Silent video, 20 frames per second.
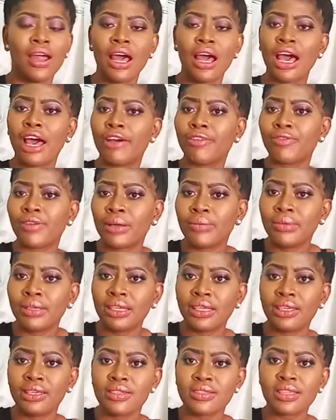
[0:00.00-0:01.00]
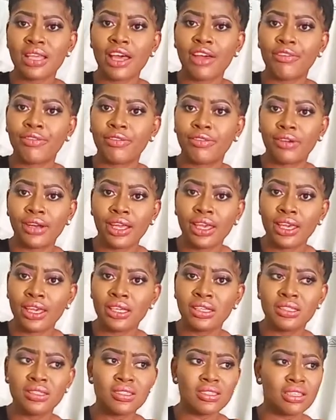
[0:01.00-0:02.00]
her families, her
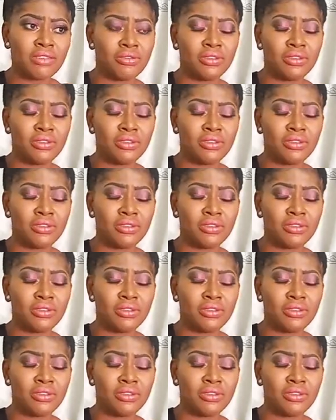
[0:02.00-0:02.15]
friends,